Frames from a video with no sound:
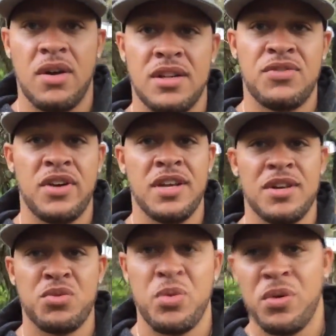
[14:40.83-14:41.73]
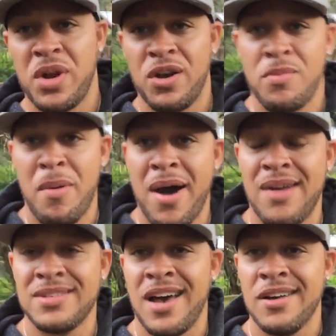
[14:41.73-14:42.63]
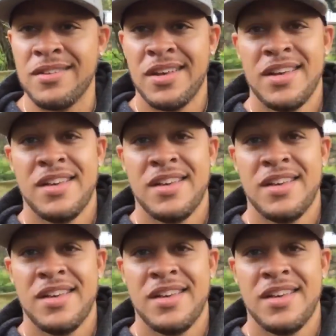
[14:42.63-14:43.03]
And it's funny because when, we, when I go to my mom's house,